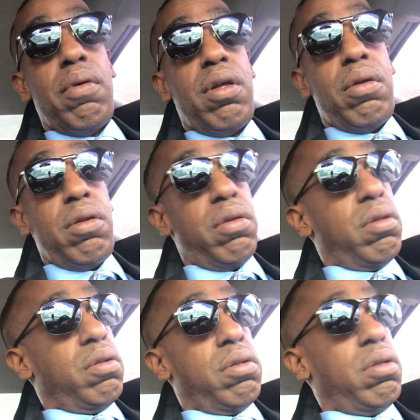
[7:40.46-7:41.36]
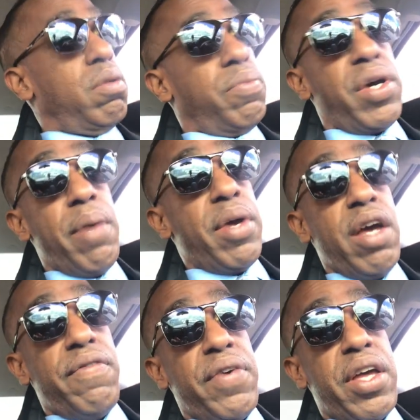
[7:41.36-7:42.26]
We come here
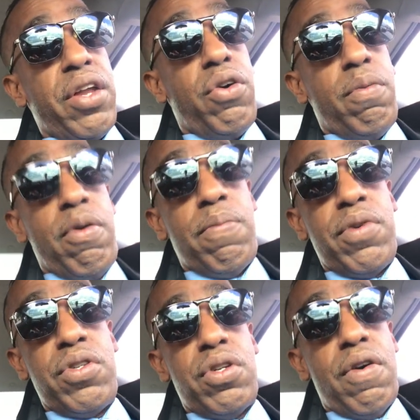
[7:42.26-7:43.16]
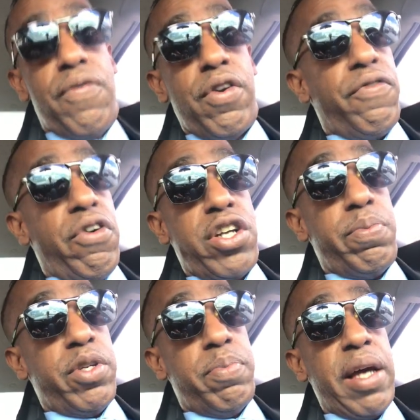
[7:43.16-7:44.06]
and forget on purpose for the fresh
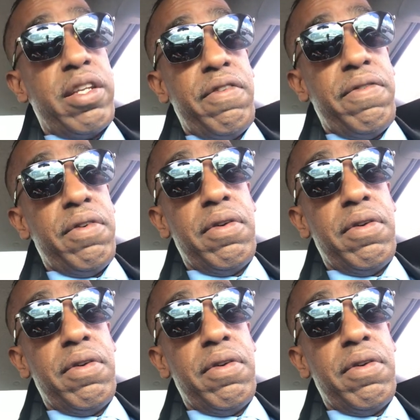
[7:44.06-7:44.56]
perspective?